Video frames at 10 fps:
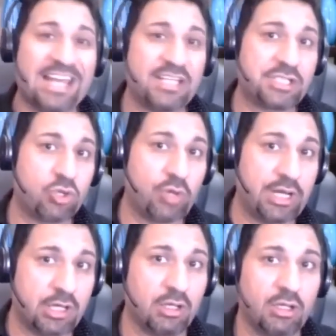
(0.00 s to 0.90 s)
that is
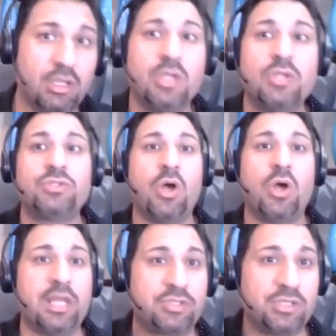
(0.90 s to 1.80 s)
critical
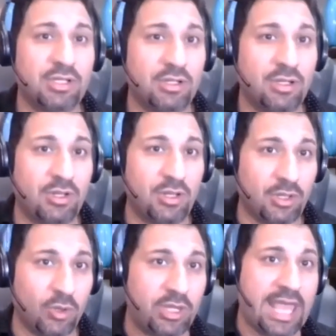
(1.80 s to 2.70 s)
so it's
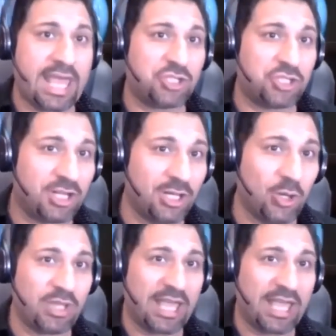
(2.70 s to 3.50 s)
location